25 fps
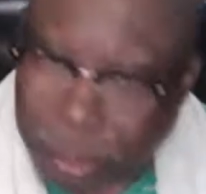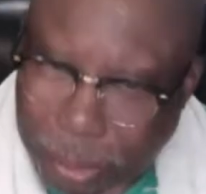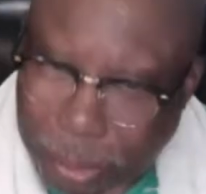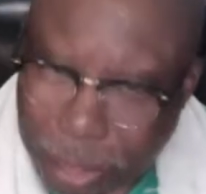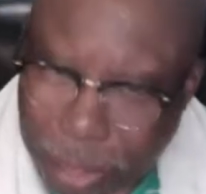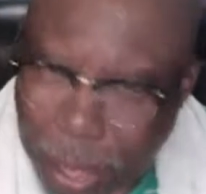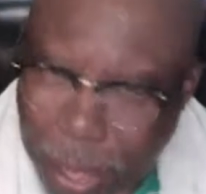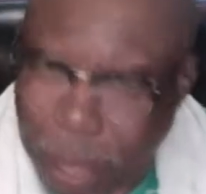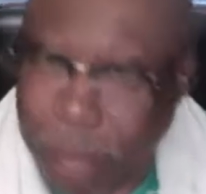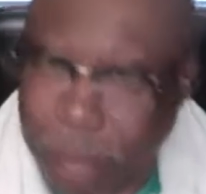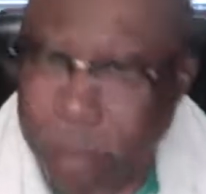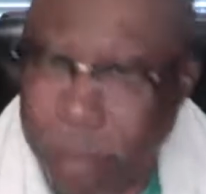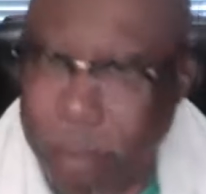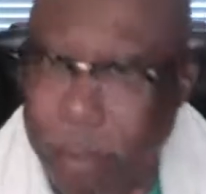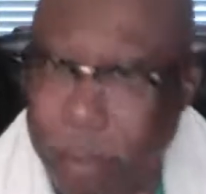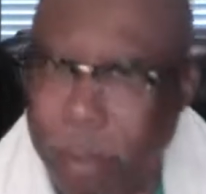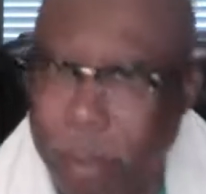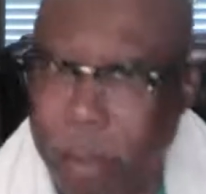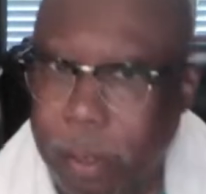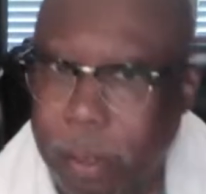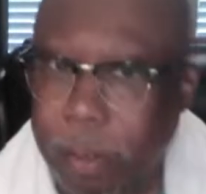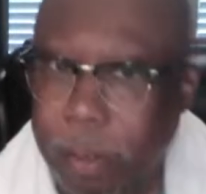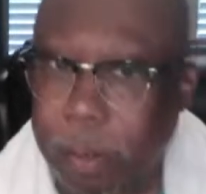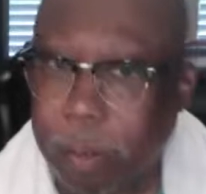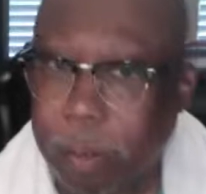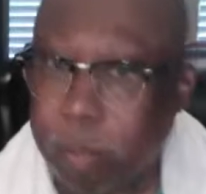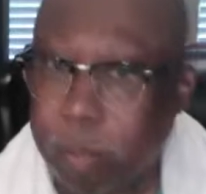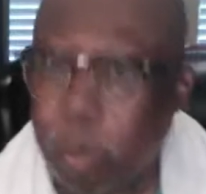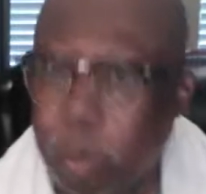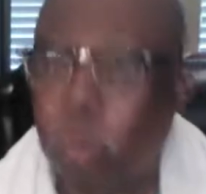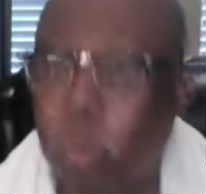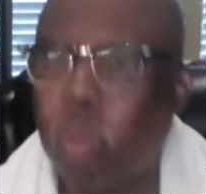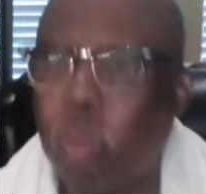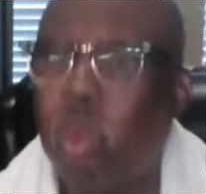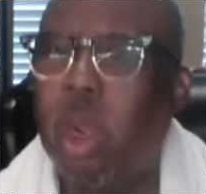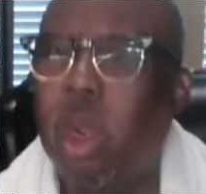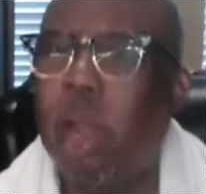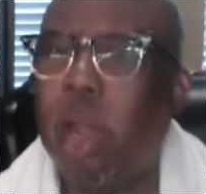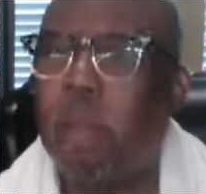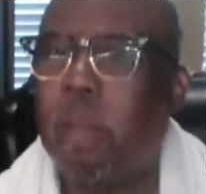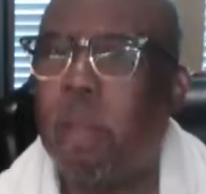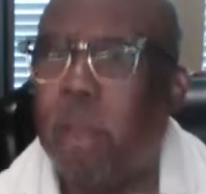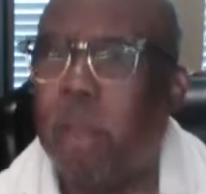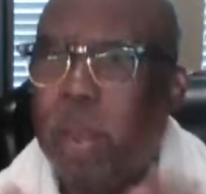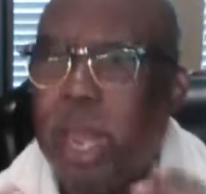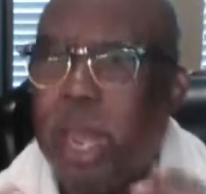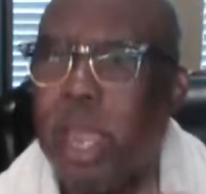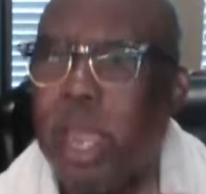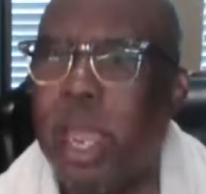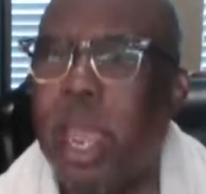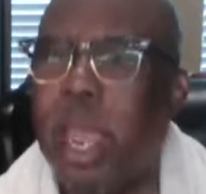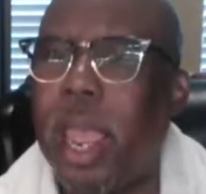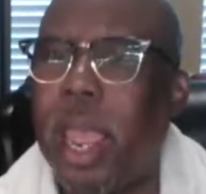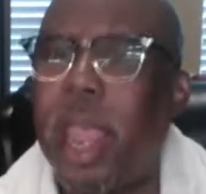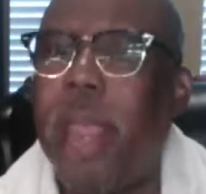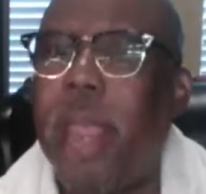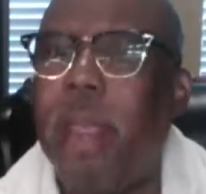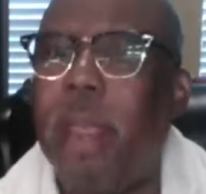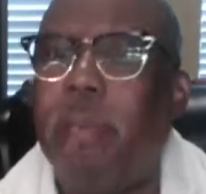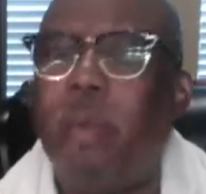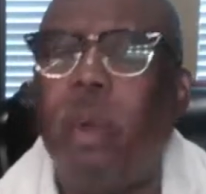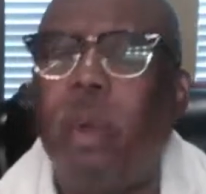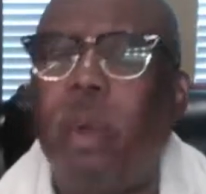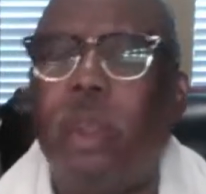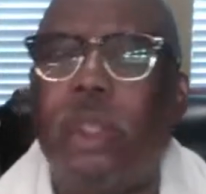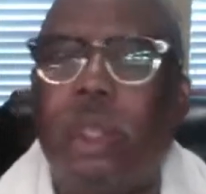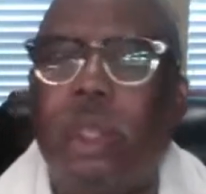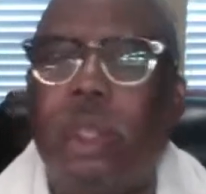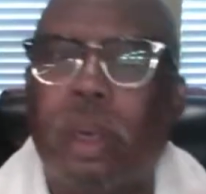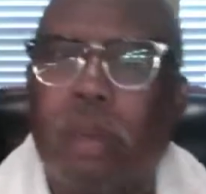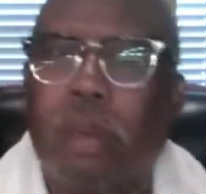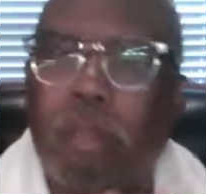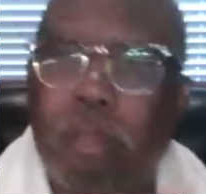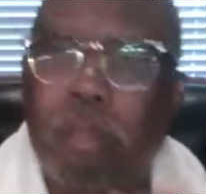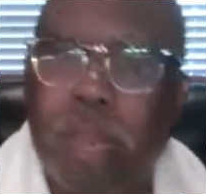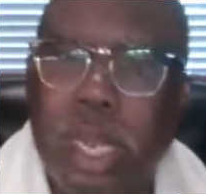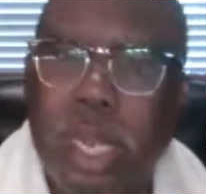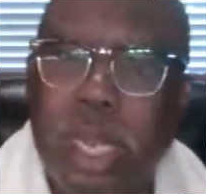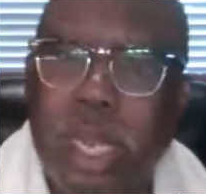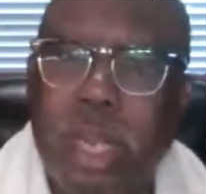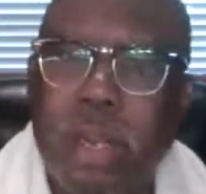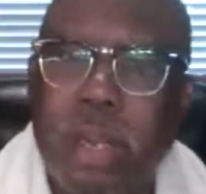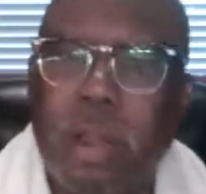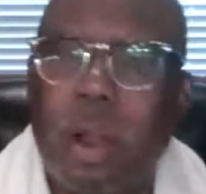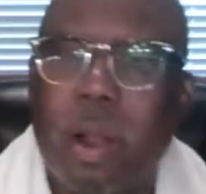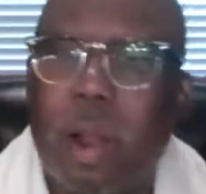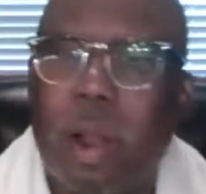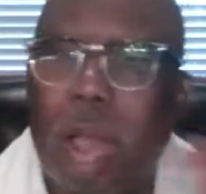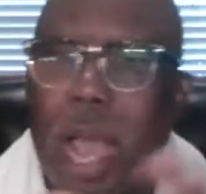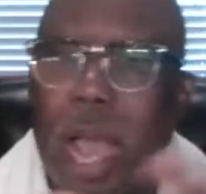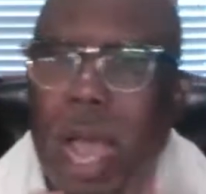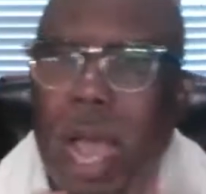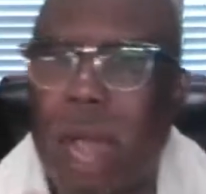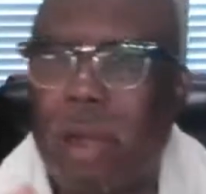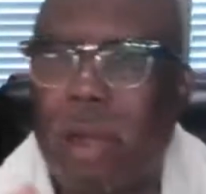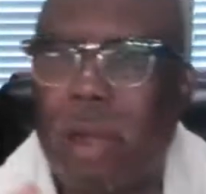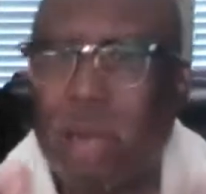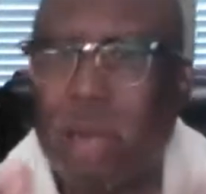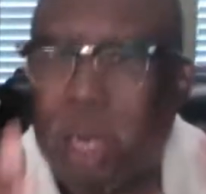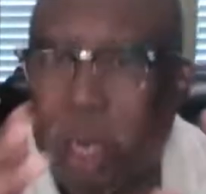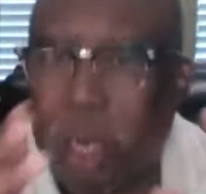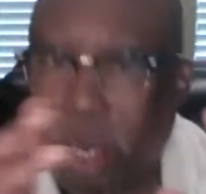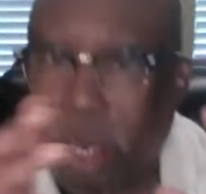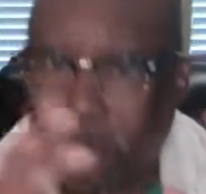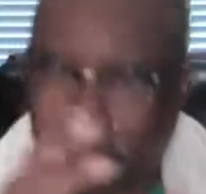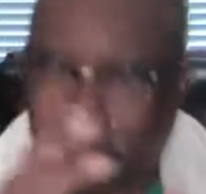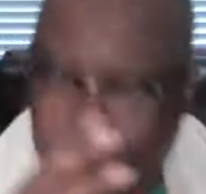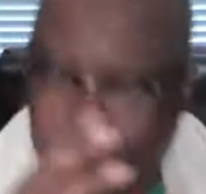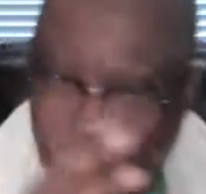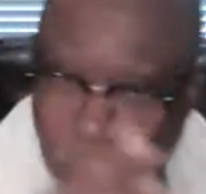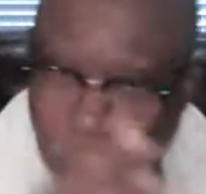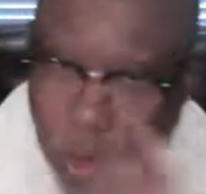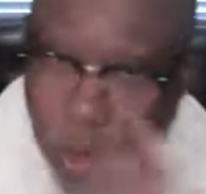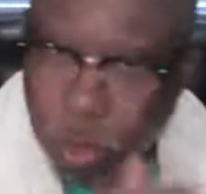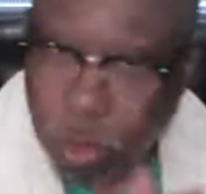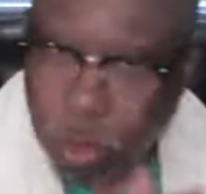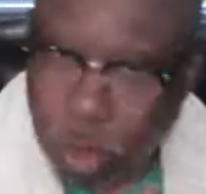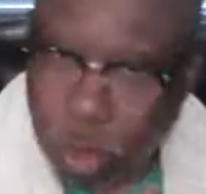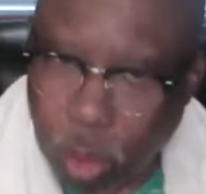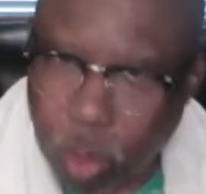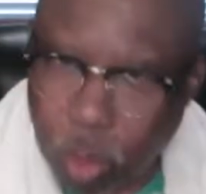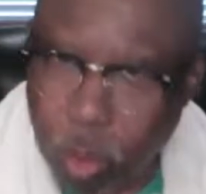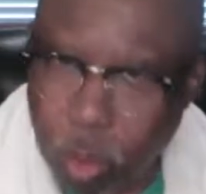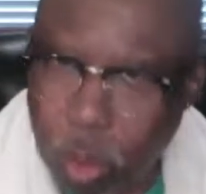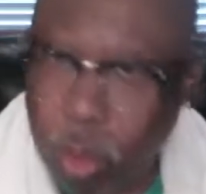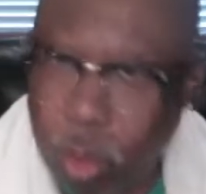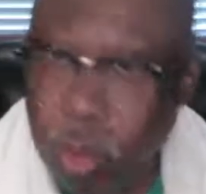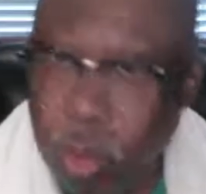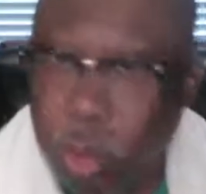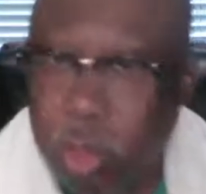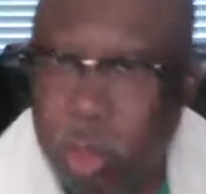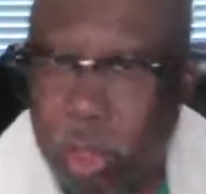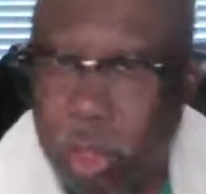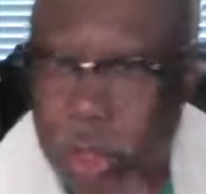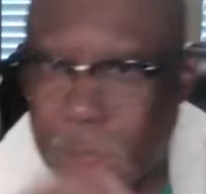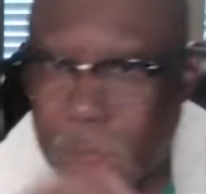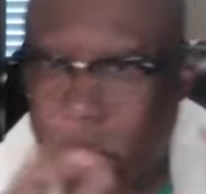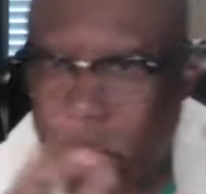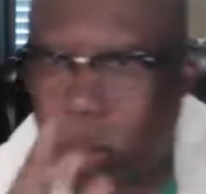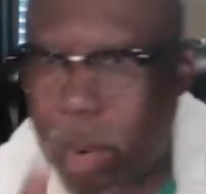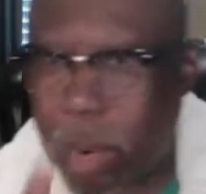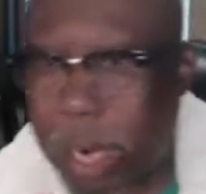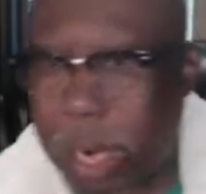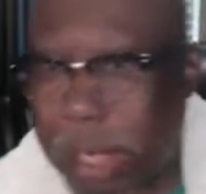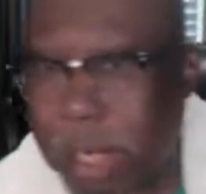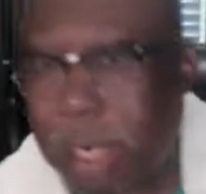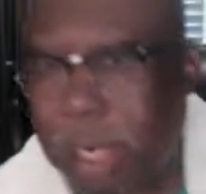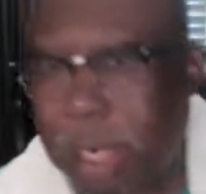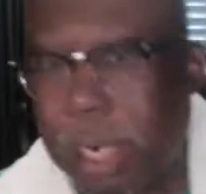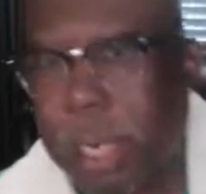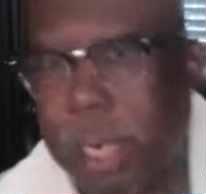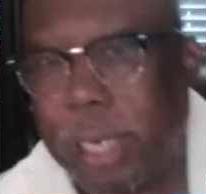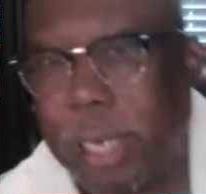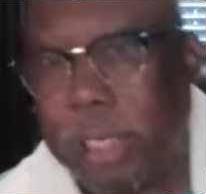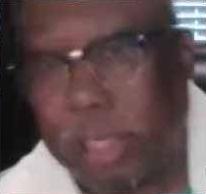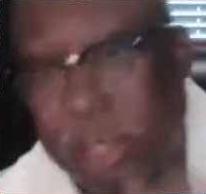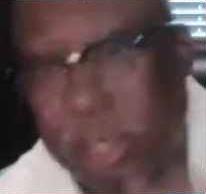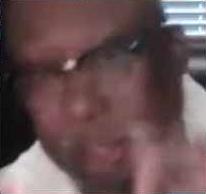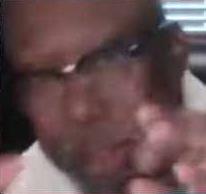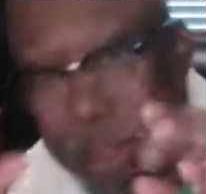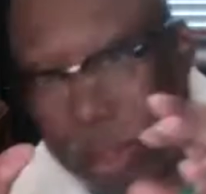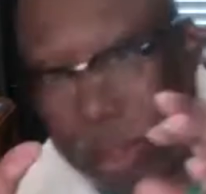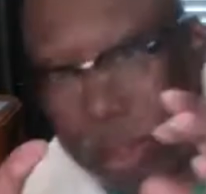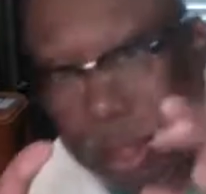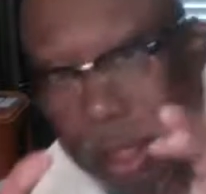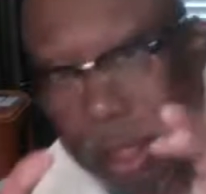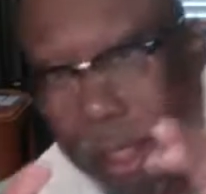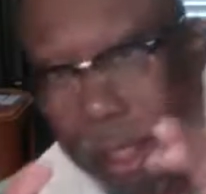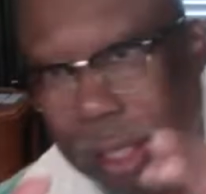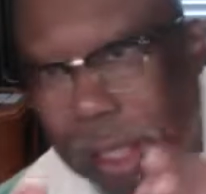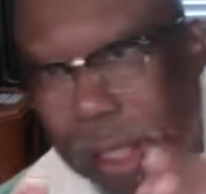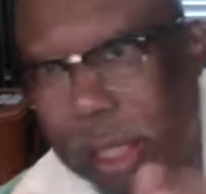that, but we'll be able to meter out the, the rules and the regulations